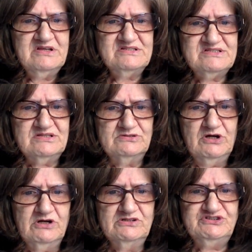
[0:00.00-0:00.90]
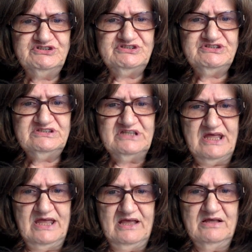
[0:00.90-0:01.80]
is the largest
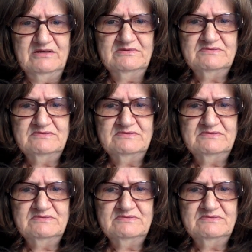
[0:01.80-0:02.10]
thing